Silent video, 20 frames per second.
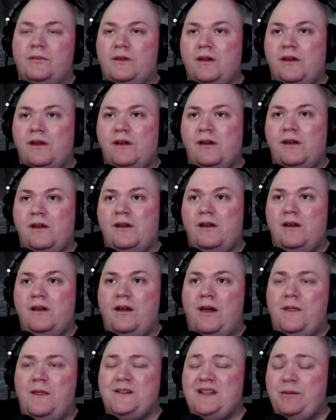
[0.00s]
And
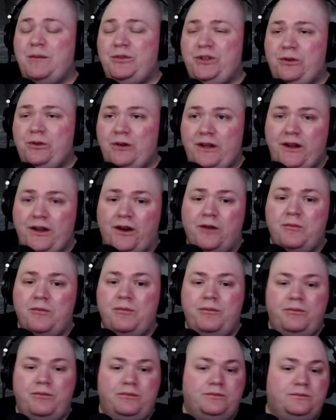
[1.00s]
there's an opportunity here.
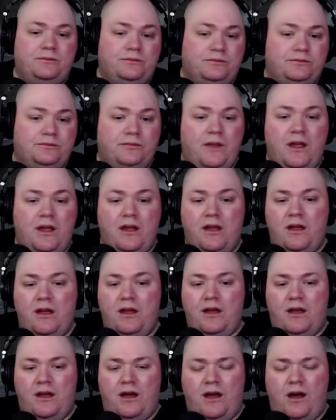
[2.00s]

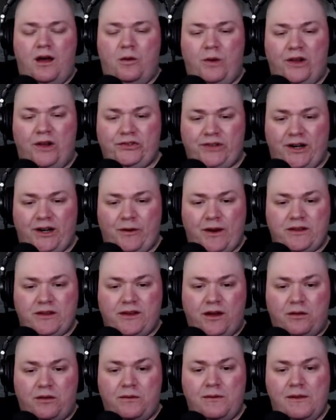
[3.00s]
What else did I write
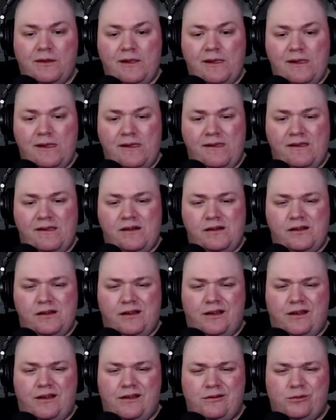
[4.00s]
down?
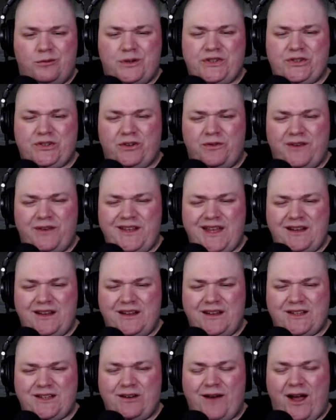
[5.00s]
Reserving
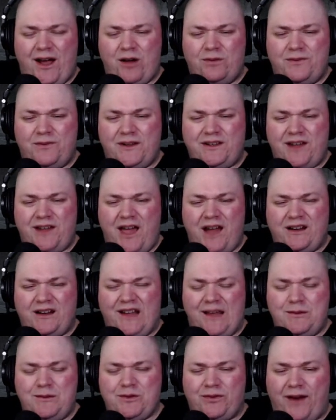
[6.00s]
NSO outfit tag
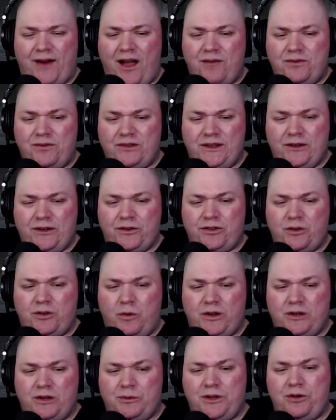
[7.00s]
names for outfit leaders who
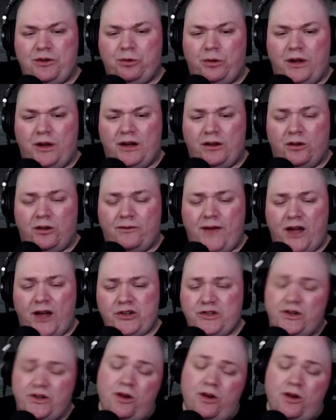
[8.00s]
want to recreate another factions.